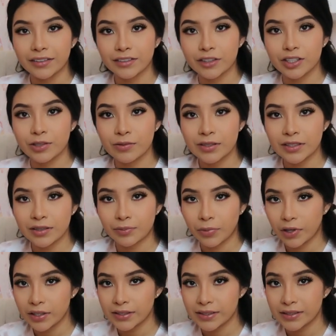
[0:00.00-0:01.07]
So she was in the
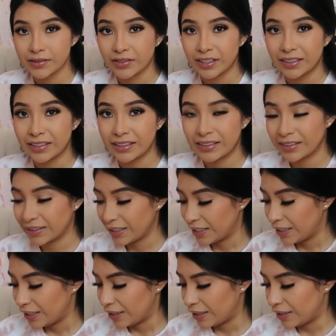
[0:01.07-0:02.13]
process of eating
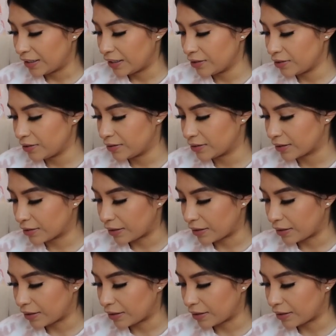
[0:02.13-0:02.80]
and I just